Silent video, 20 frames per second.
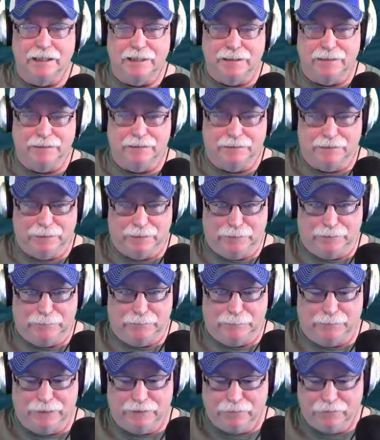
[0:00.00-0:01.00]
is
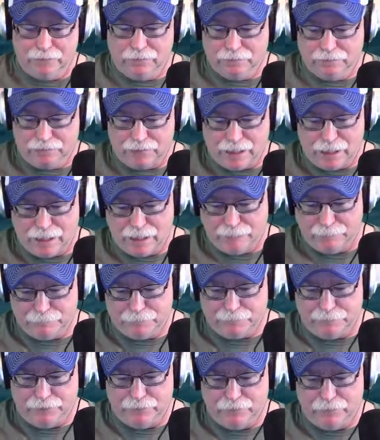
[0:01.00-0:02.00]
spend a little
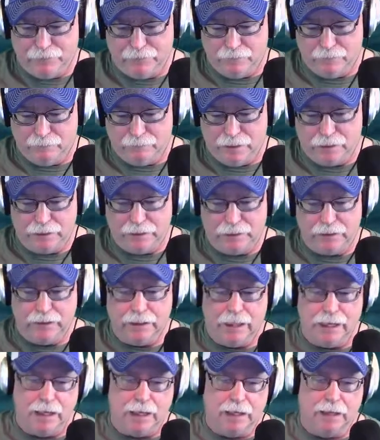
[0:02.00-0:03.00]
time, spend a little
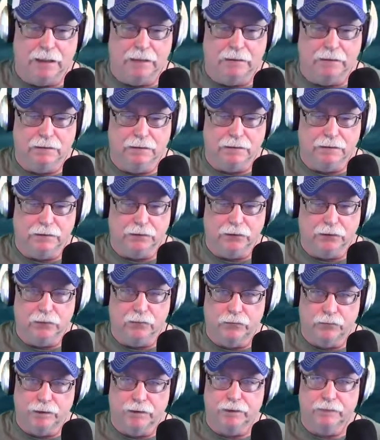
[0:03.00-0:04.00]
money, and
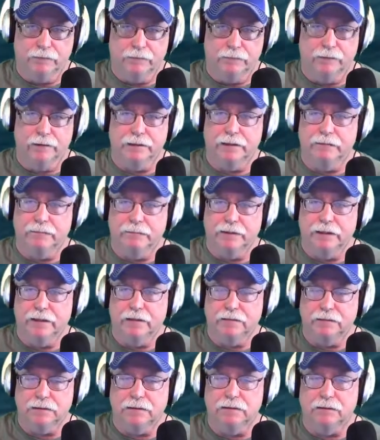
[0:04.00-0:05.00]
really, really
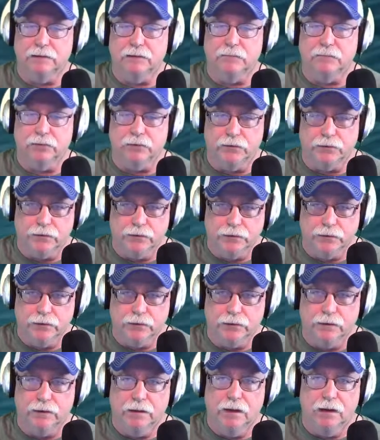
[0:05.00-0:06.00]
invest in some
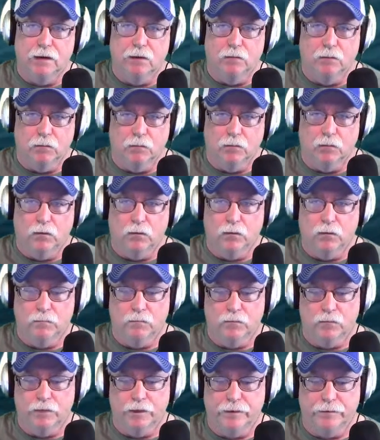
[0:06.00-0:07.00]
good
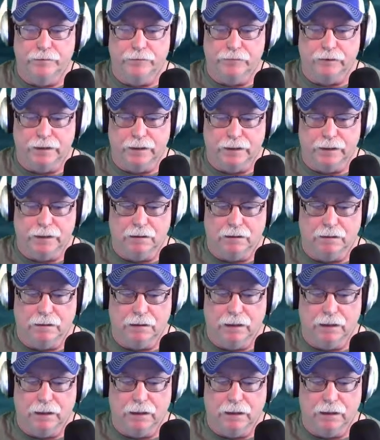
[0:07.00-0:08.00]
warm weather
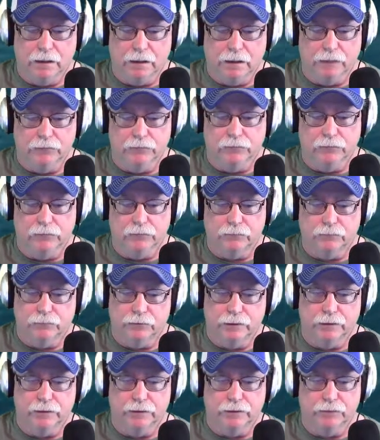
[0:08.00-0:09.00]
gear. It will
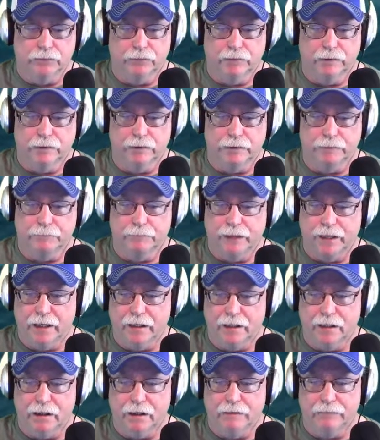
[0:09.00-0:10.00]
really, really
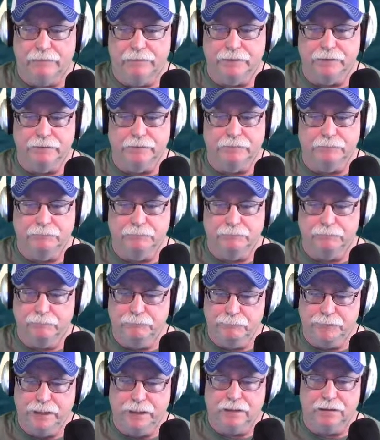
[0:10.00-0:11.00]
pay off in
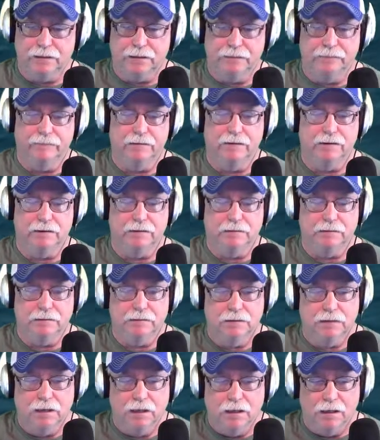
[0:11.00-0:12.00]
big
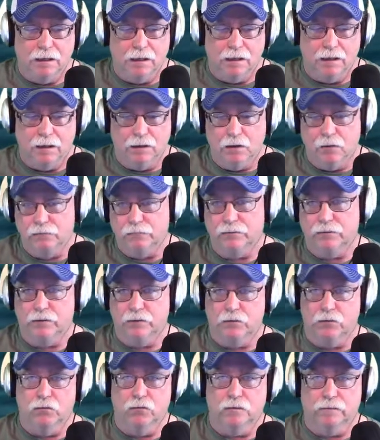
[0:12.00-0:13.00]
dividends over the
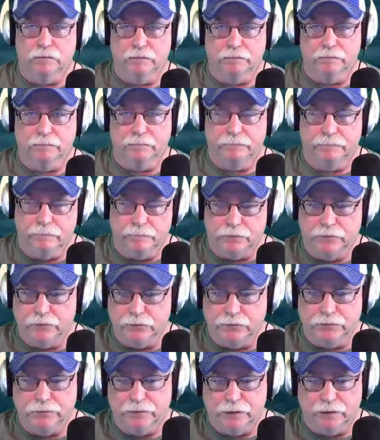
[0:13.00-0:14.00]
course of
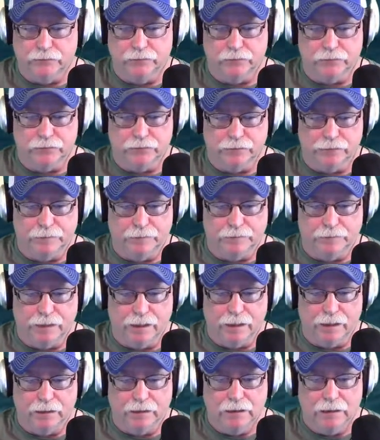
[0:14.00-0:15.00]
several trips
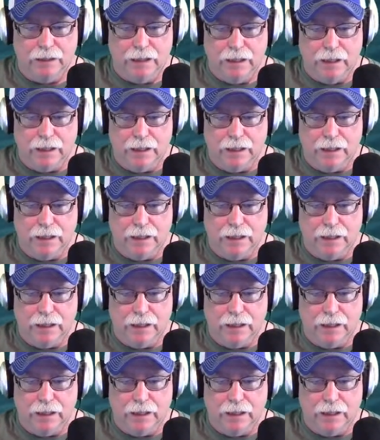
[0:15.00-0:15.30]
out.